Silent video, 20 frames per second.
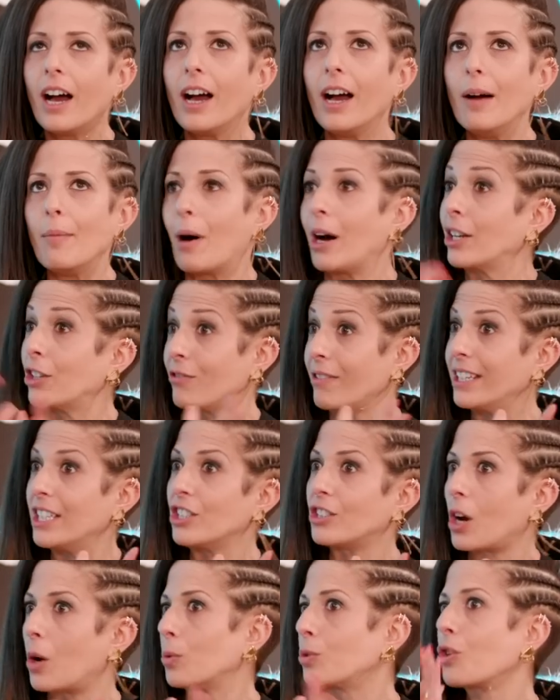Um, I'd already
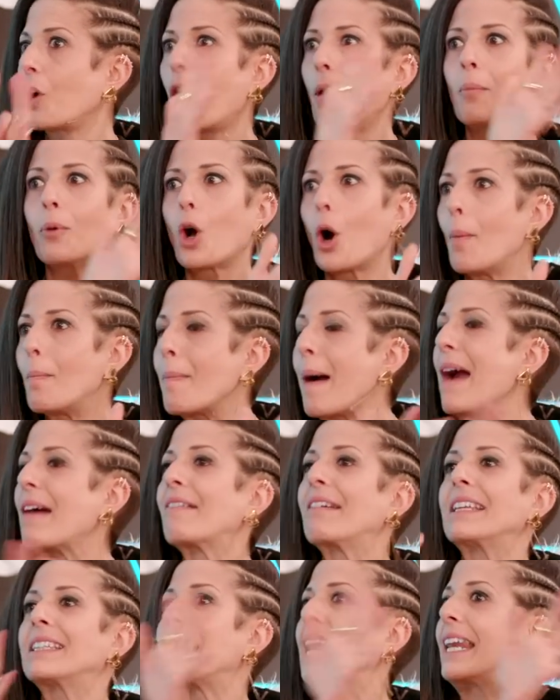told Tom, got
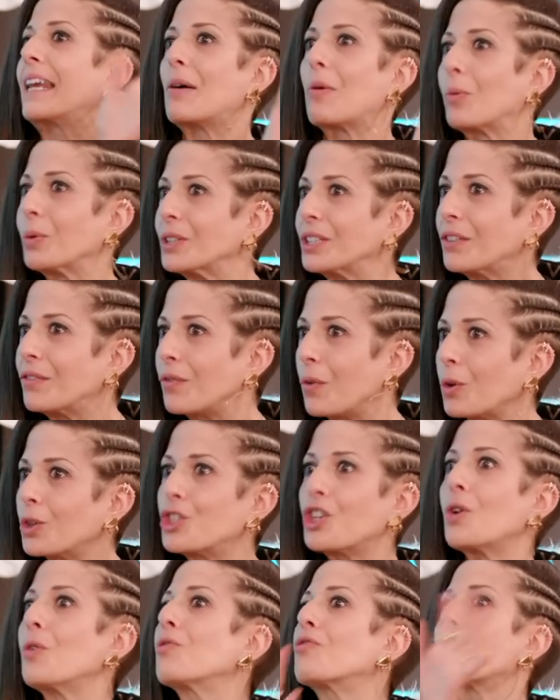married, right. telling I wanted right. four
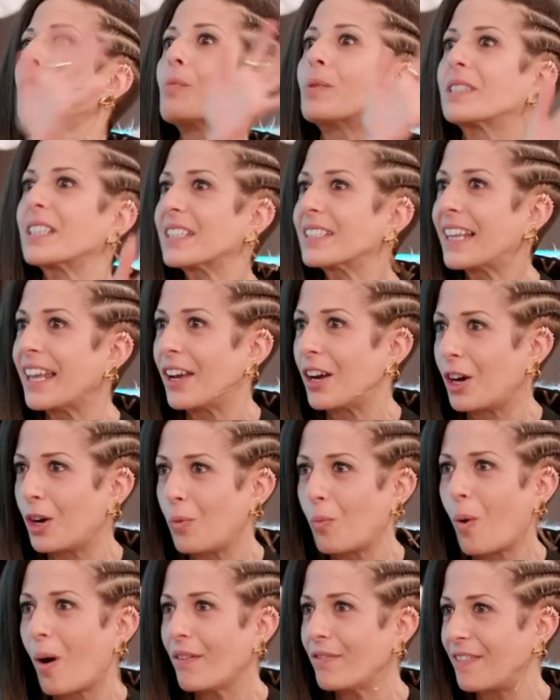children, was right. a stay at
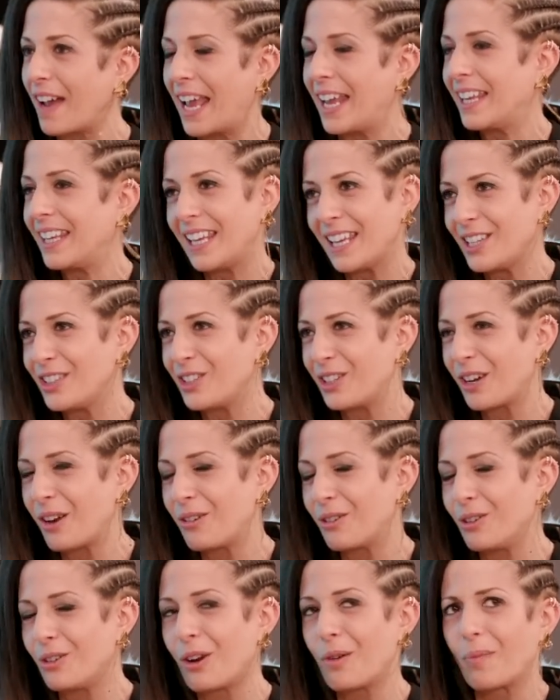home wife for eight years. You know,
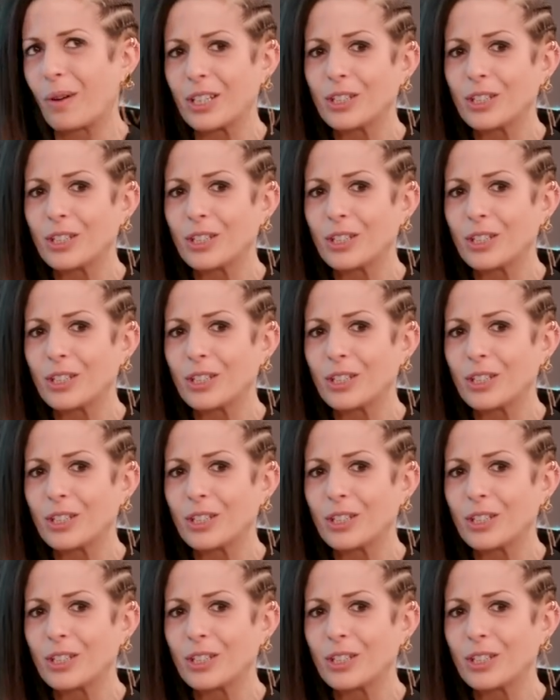you know my